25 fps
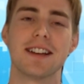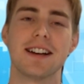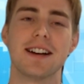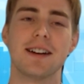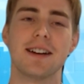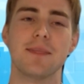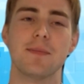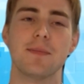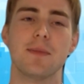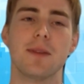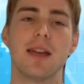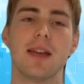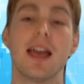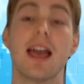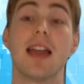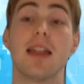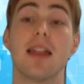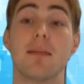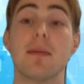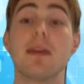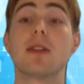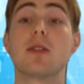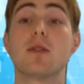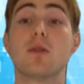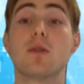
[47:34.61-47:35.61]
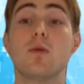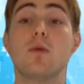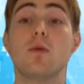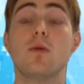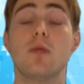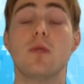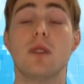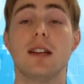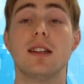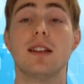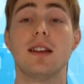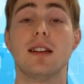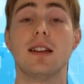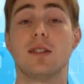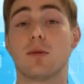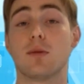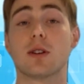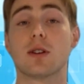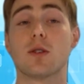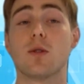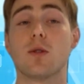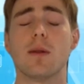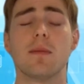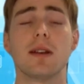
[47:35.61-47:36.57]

And the medical is really cool.